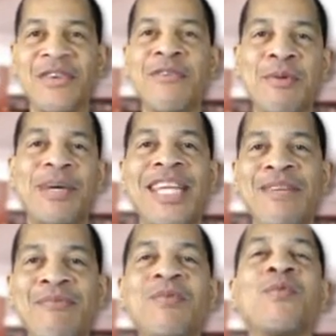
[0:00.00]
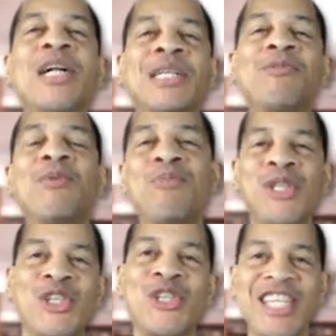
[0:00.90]
everybody. Welcome to
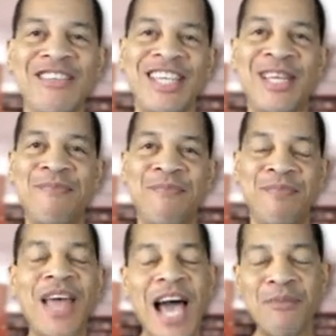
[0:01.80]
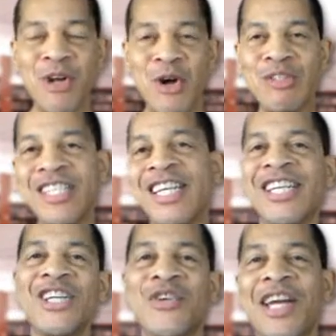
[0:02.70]
BooksterTV. I'm your host,
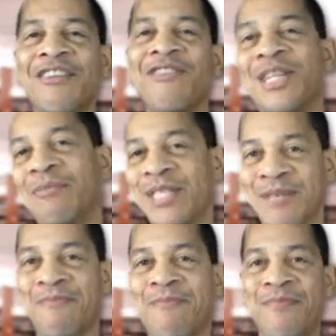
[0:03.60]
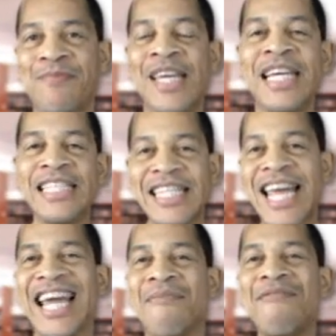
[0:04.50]
Craig Phillips.
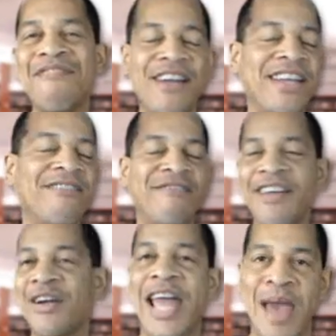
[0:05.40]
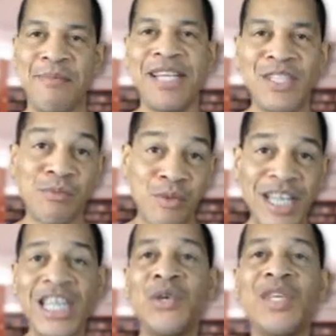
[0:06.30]
Today I'm very, very happy to
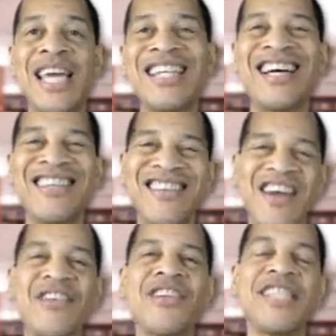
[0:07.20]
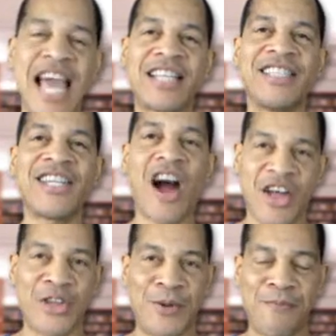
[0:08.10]
bring you yet another talented
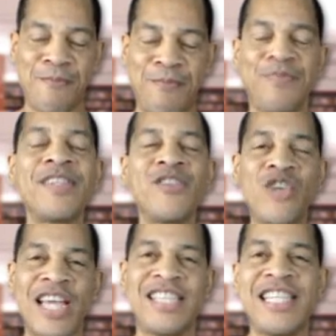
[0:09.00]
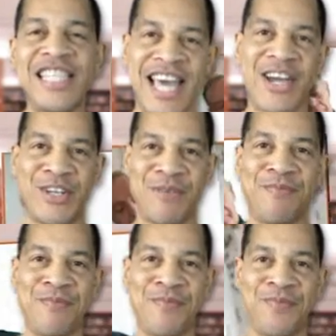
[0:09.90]
author, J.C. Laird.
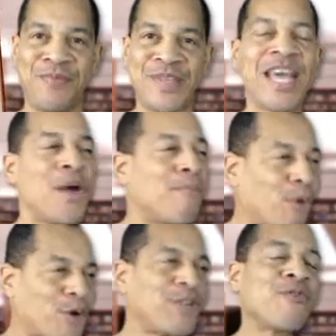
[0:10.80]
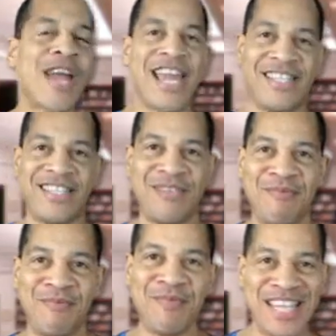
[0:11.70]
Born and raised
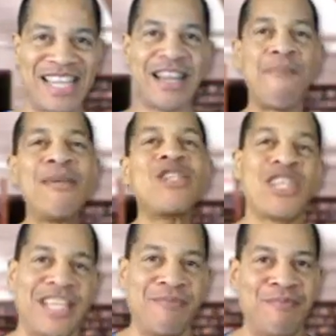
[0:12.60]
in Michigan,